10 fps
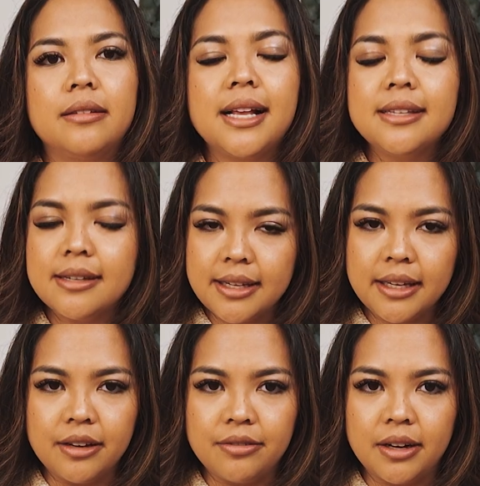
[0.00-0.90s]
That's a
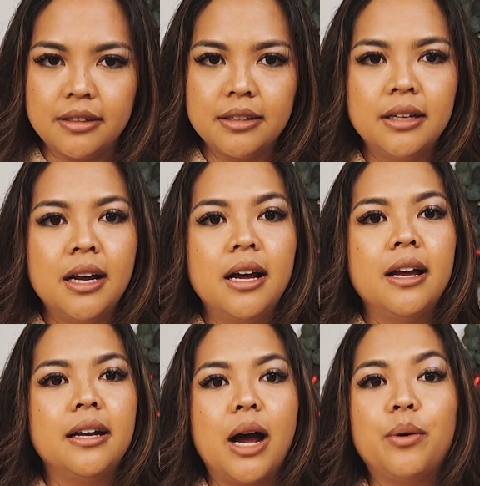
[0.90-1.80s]
sinking fund.
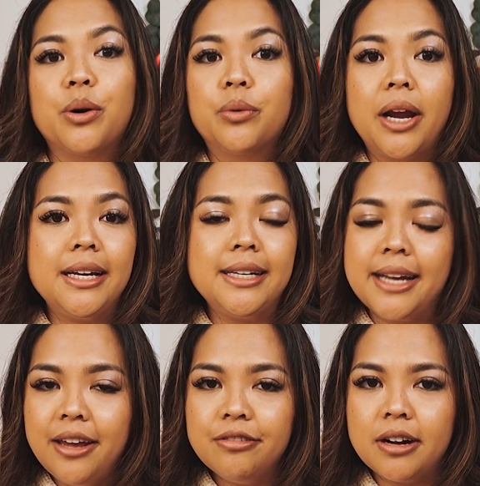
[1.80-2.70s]
Now, a rainy
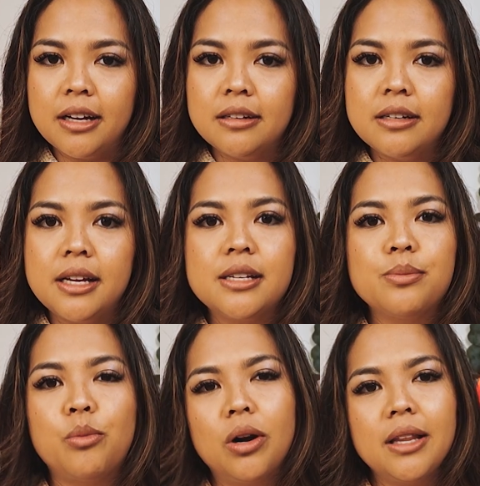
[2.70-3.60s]
day fund is
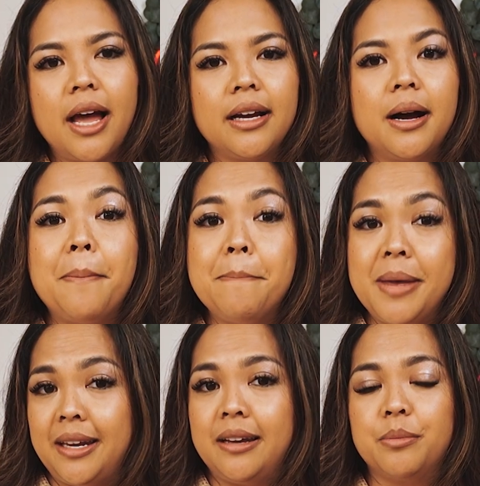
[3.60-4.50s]
more like a
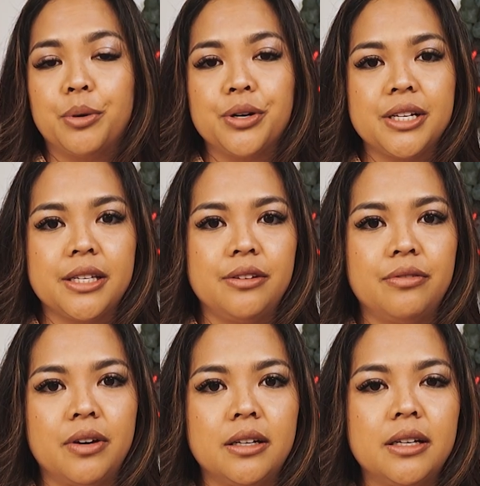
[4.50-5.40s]
mini emergency
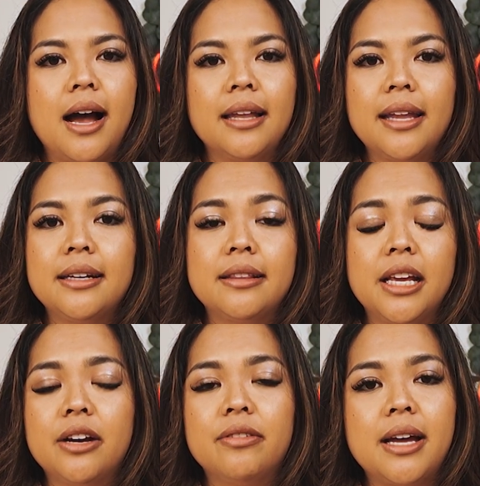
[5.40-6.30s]
fund. I like to
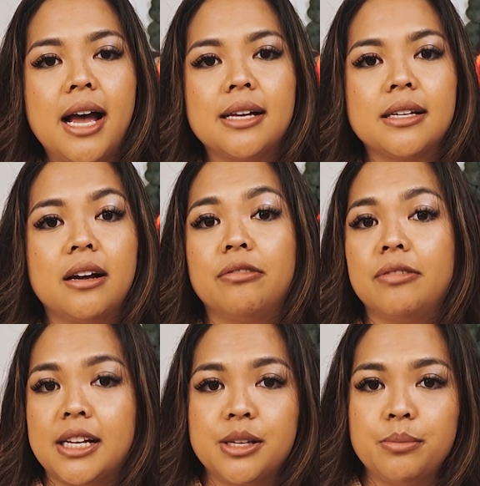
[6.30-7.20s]
think of it as a
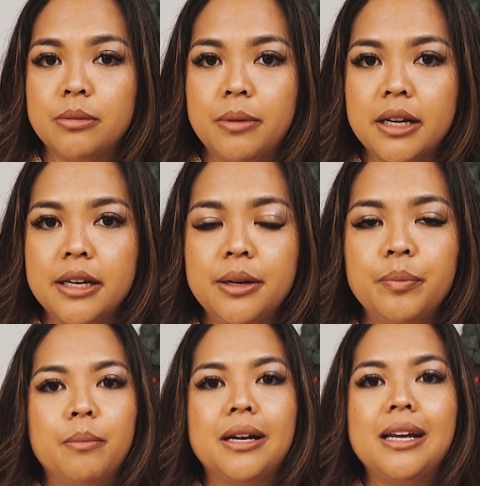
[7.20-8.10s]
flexible bucket,
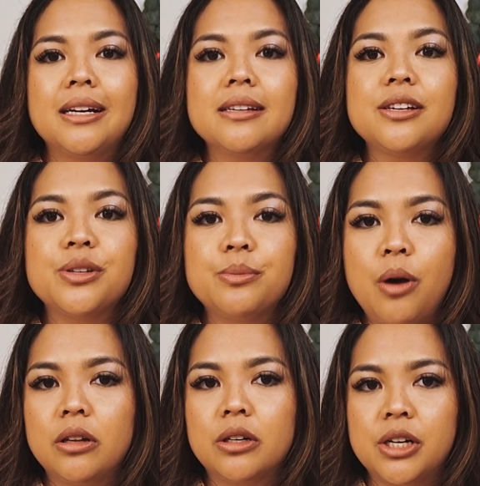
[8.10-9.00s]
but it is a
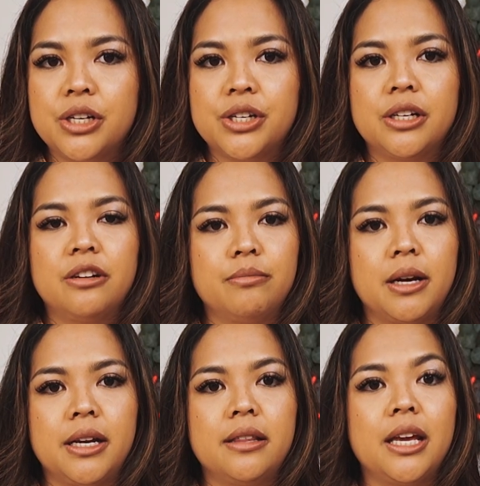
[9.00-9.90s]
smaller cushion of
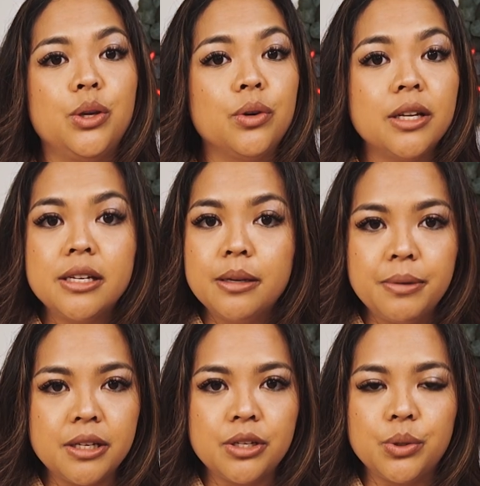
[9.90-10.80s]
money that you can dip
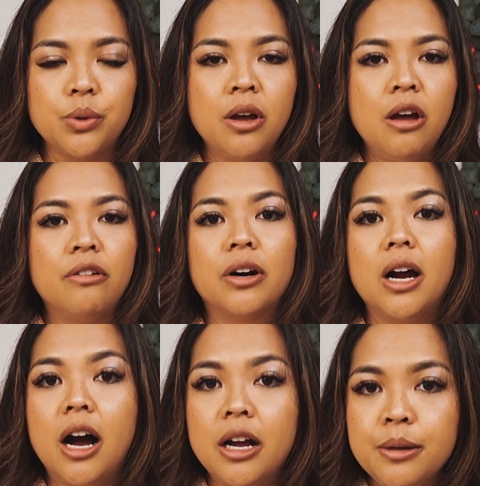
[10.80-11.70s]
into for
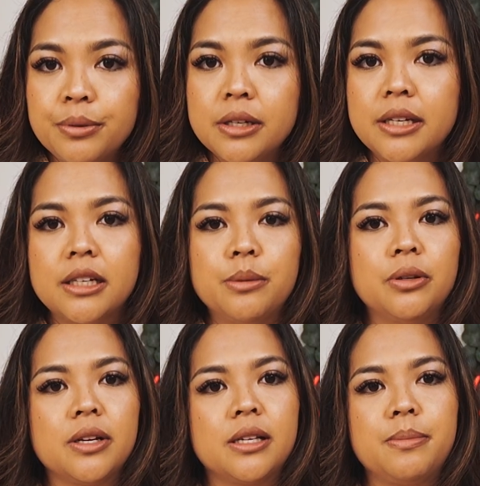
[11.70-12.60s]

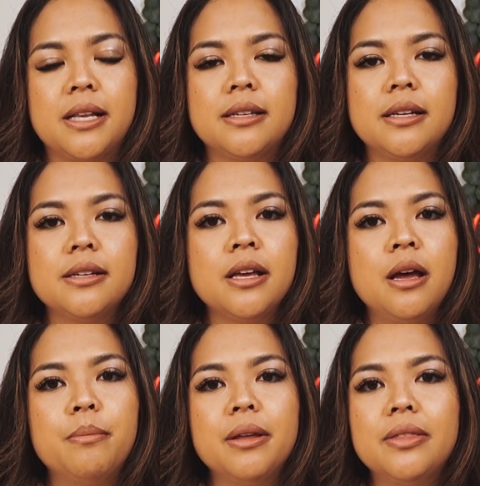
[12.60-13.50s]
unpredictable expenses,
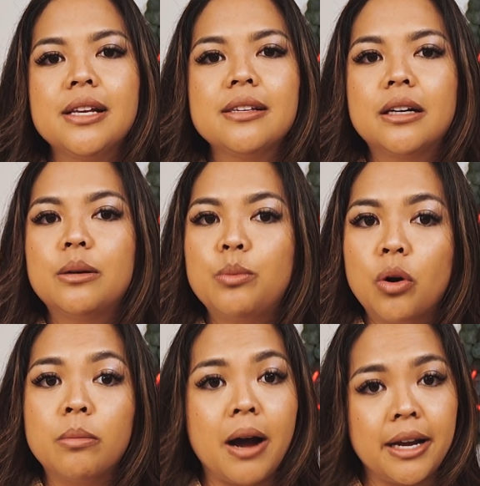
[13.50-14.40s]
but things that are
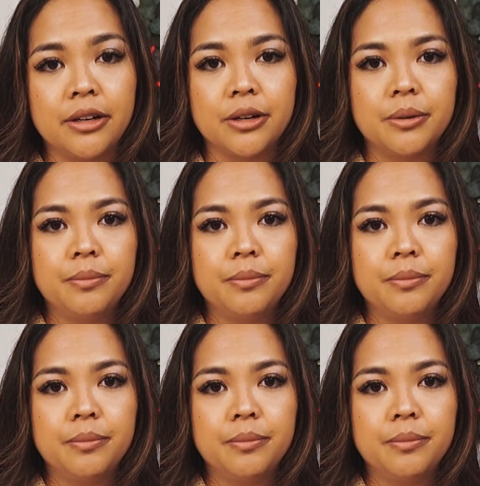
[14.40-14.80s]
more minor.